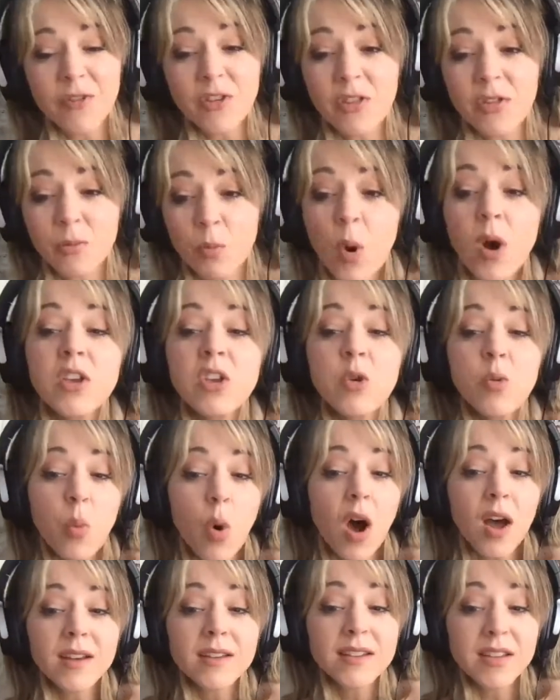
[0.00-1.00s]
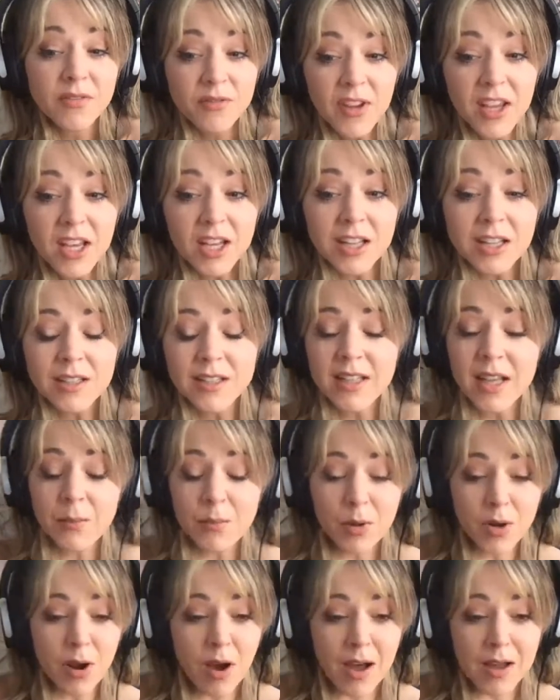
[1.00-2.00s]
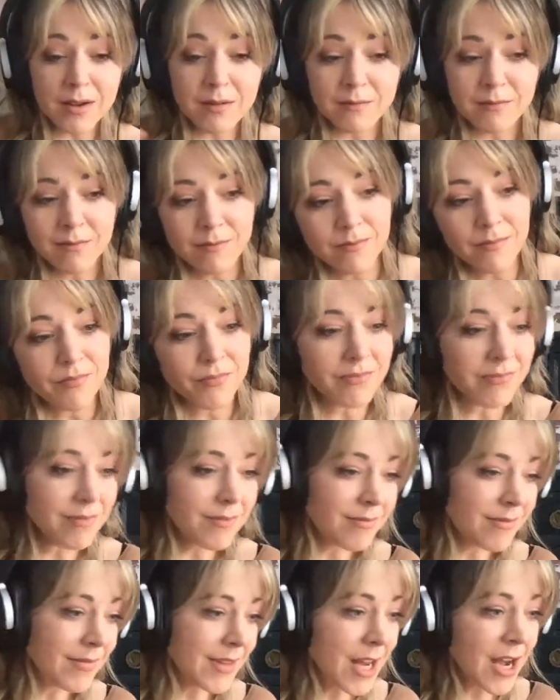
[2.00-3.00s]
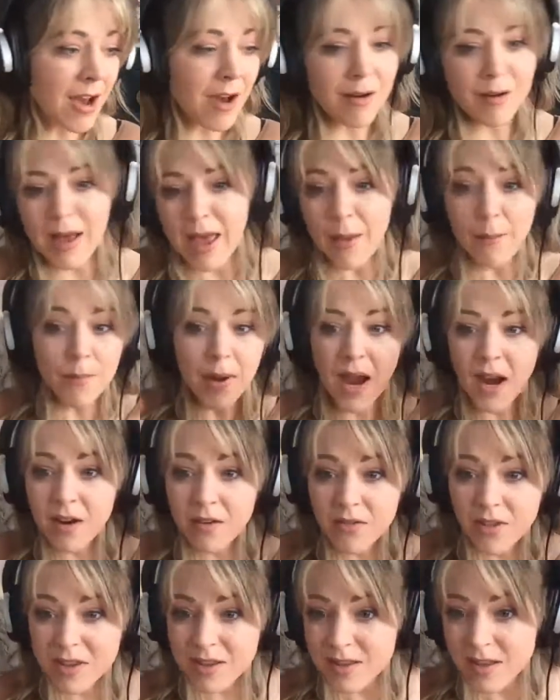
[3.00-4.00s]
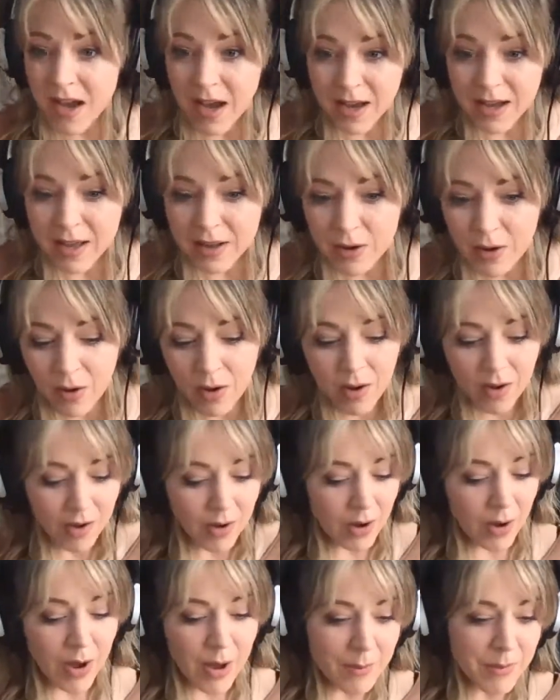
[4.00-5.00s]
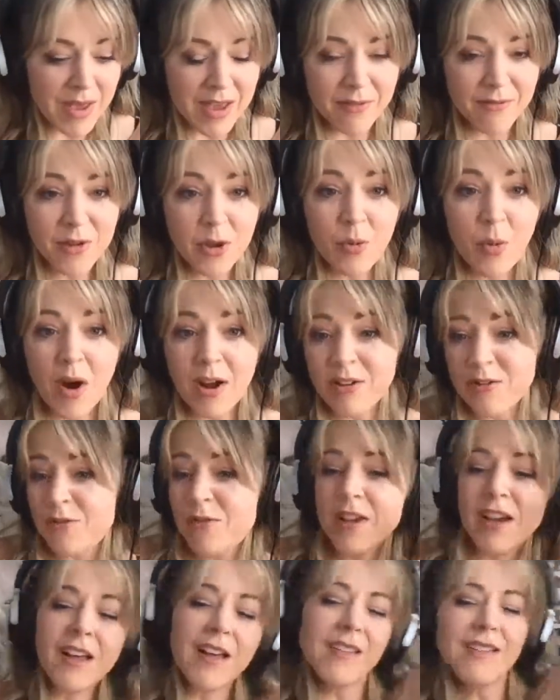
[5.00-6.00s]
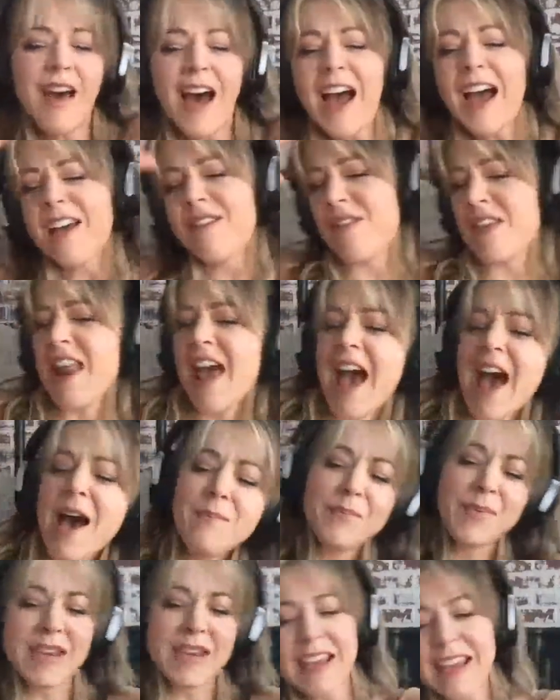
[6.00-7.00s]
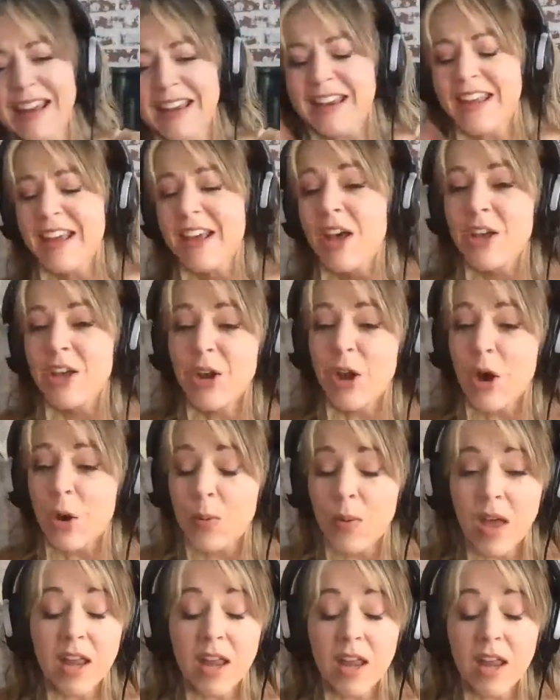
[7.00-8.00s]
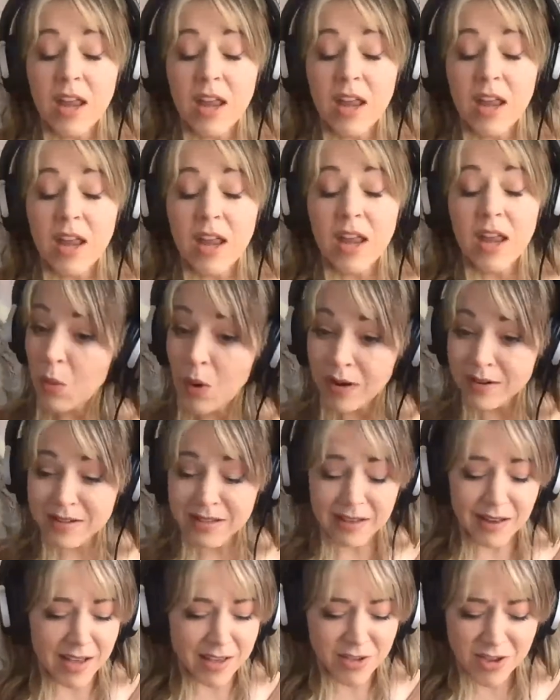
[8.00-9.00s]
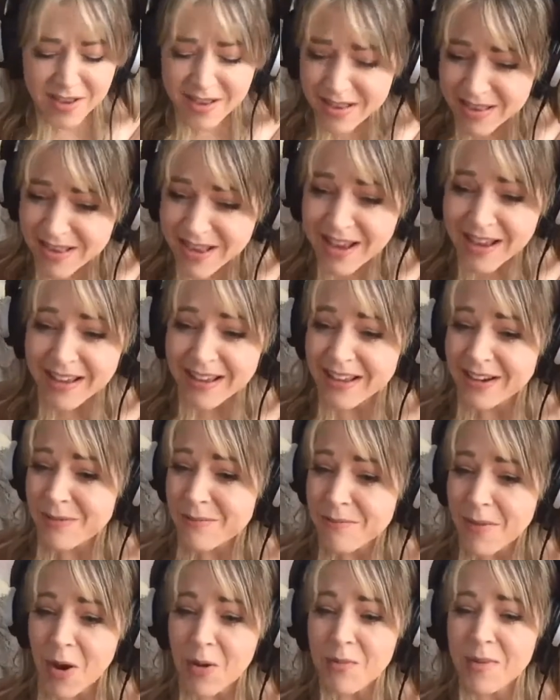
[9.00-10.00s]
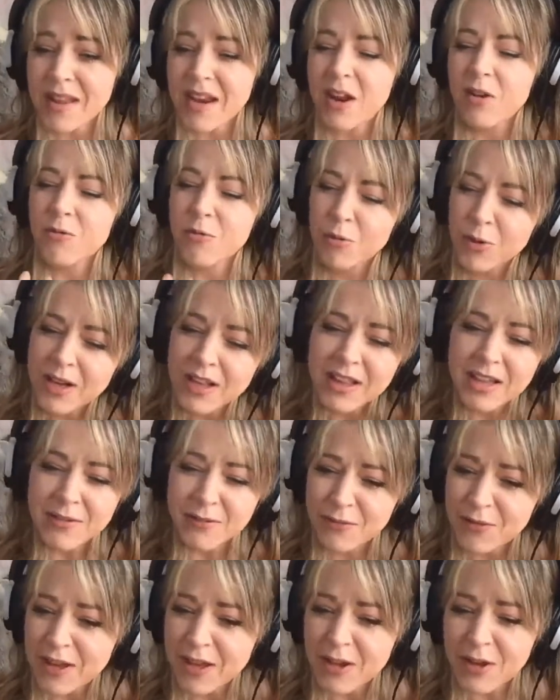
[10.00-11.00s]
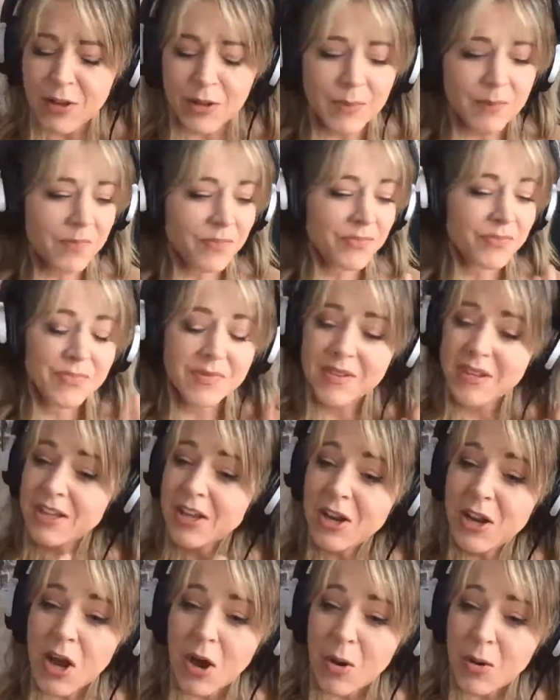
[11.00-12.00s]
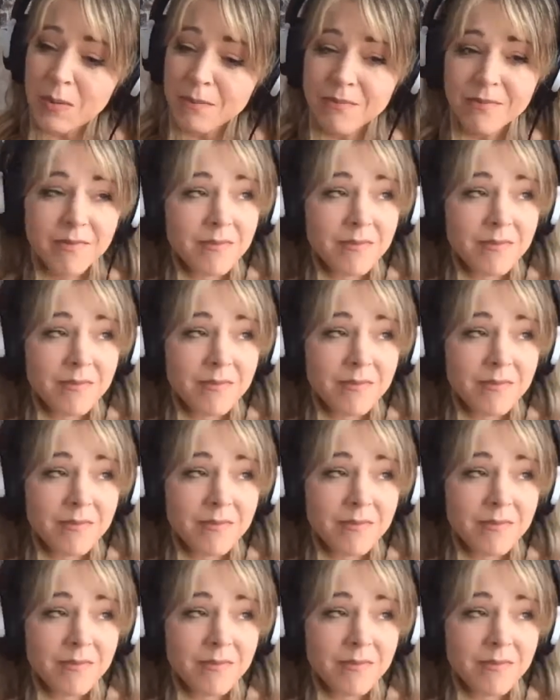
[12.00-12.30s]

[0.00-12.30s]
what you want to feel. Like put on, Empire of the Sun, if you want to feel alive and happy, and, and if you do want to just sit in a moment and really feel you know,